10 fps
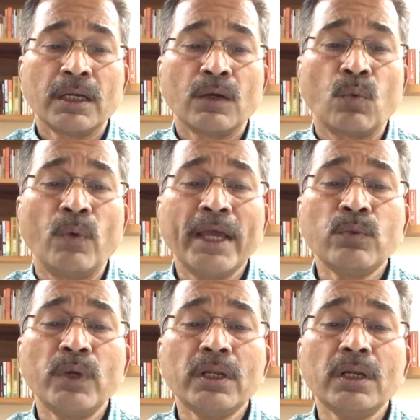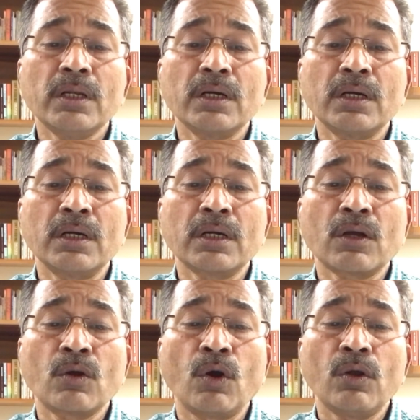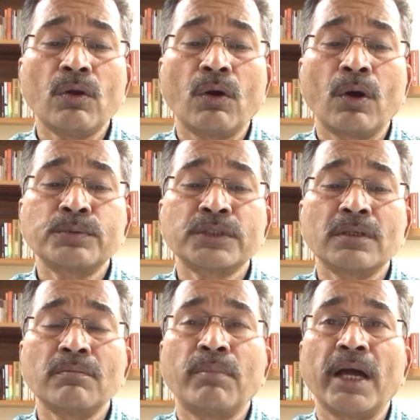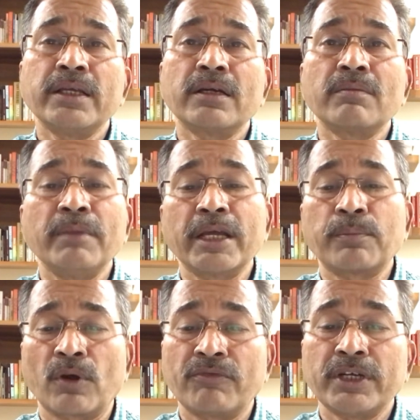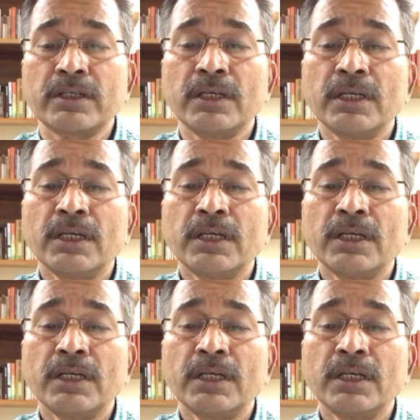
When will a call option buyer make profit?